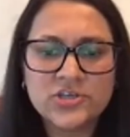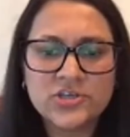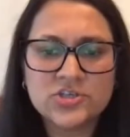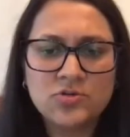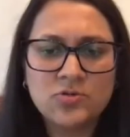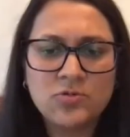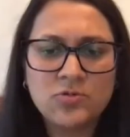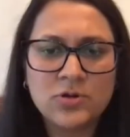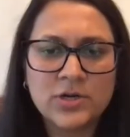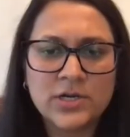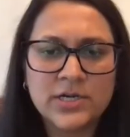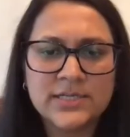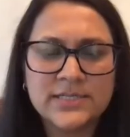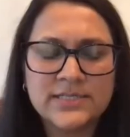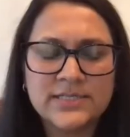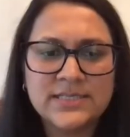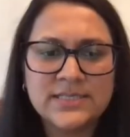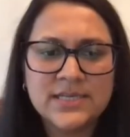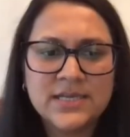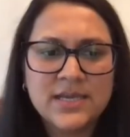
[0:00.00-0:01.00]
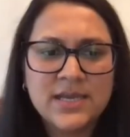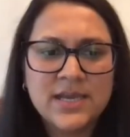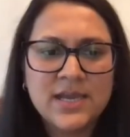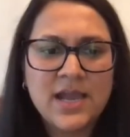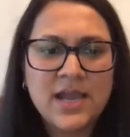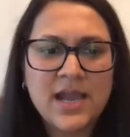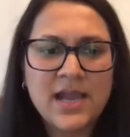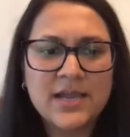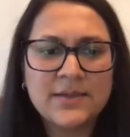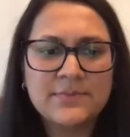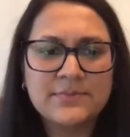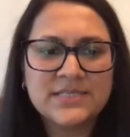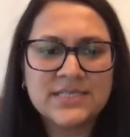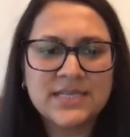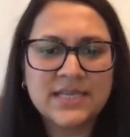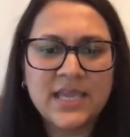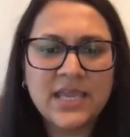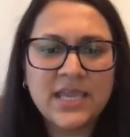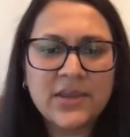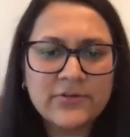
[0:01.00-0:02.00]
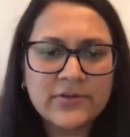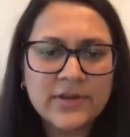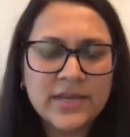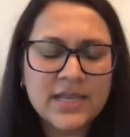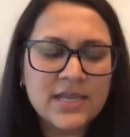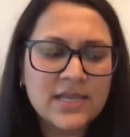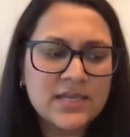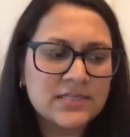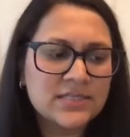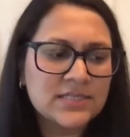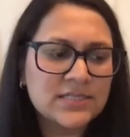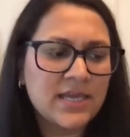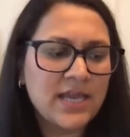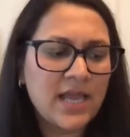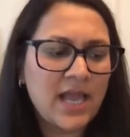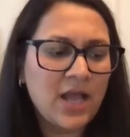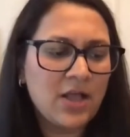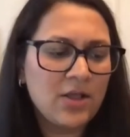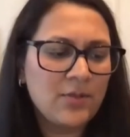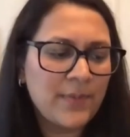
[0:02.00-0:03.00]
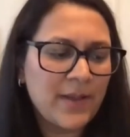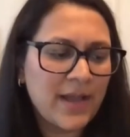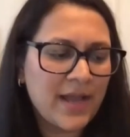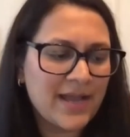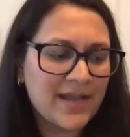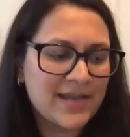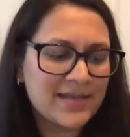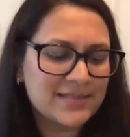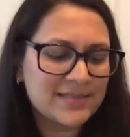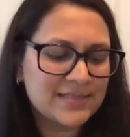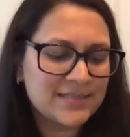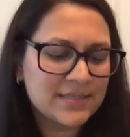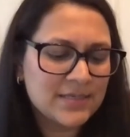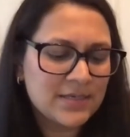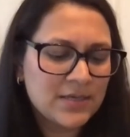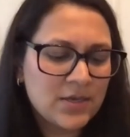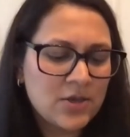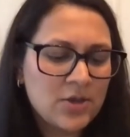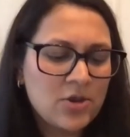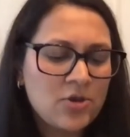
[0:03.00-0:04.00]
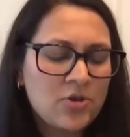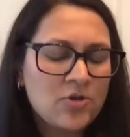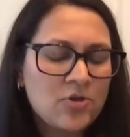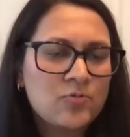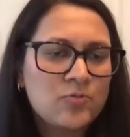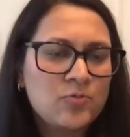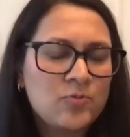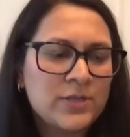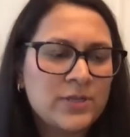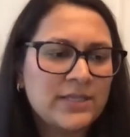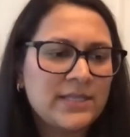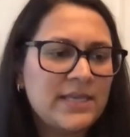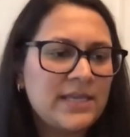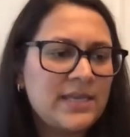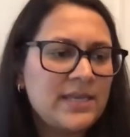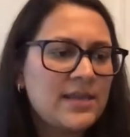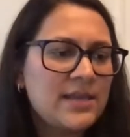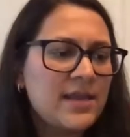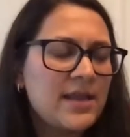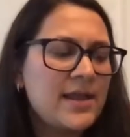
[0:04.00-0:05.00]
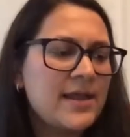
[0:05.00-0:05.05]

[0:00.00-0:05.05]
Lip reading: towards to Carrie to help us really